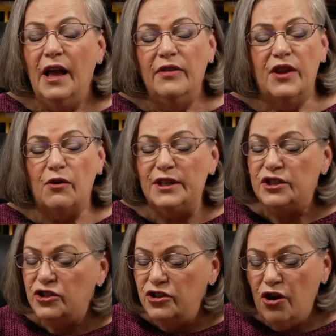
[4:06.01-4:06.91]
There is
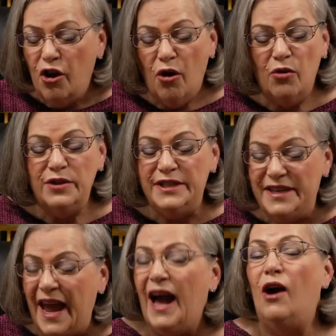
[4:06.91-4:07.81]
no
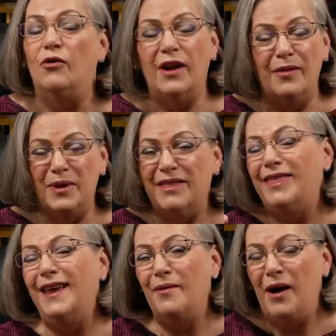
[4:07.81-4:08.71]
doubt. I mean,
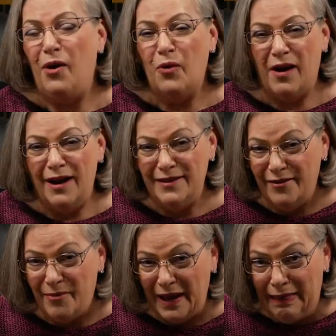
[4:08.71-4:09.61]
think about where I live
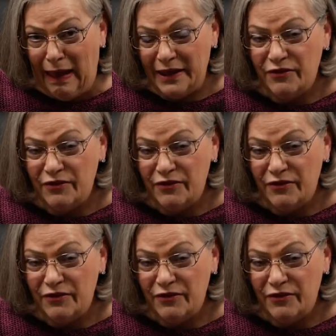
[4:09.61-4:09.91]
my life